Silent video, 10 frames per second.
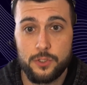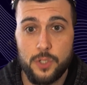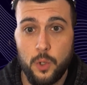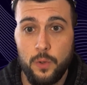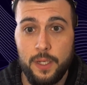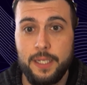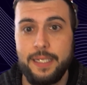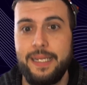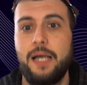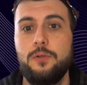So
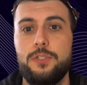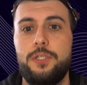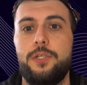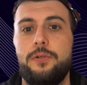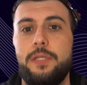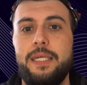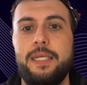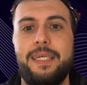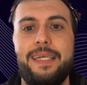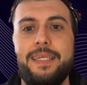now
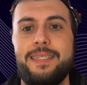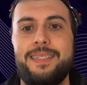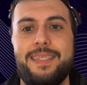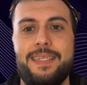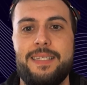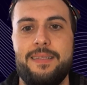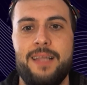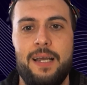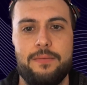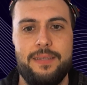security is not,